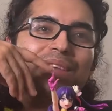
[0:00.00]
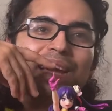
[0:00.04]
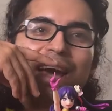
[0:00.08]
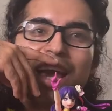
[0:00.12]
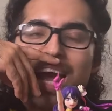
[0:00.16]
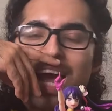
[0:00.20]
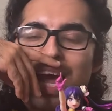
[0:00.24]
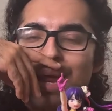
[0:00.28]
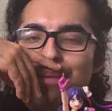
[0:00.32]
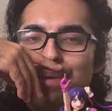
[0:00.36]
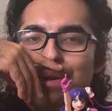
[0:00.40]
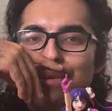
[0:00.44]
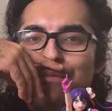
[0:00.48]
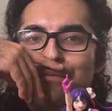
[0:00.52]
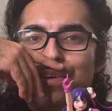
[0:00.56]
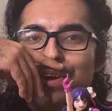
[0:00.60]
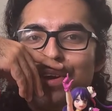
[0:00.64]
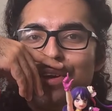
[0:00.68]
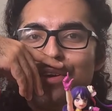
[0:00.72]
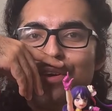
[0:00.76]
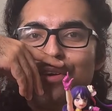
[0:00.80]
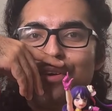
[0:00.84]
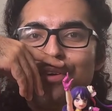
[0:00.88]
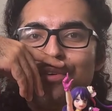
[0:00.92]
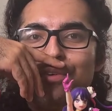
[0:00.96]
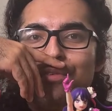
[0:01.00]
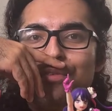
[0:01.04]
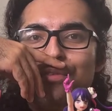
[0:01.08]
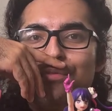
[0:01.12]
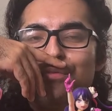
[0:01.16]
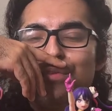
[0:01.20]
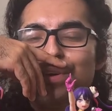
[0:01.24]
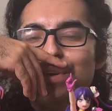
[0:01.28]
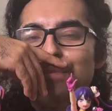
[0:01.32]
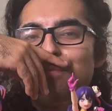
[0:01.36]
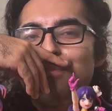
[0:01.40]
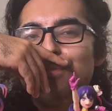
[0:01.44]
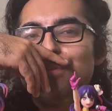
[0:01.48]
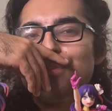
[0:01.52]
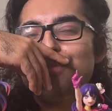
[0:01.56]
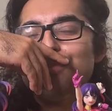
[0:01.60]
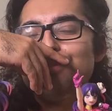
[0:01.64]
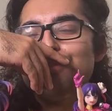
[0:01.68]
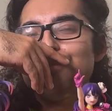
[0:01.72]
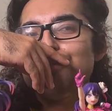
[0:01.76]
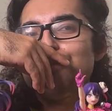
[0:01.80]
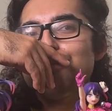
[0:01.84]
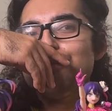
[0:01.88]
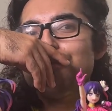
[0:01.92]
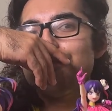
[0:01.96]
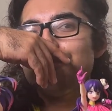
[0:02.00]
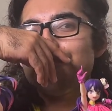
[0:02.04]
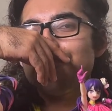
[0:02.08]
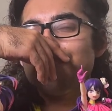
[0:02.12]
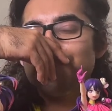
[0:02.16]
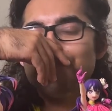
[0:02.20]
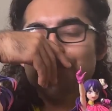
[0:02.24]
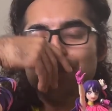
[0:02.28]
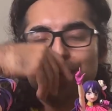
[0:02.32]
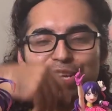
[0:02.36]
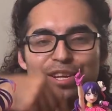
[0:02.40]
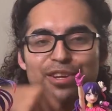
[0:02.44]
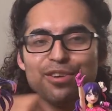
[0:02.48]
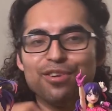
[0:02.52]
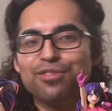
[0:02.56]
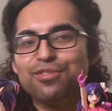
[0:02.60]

anime figure review video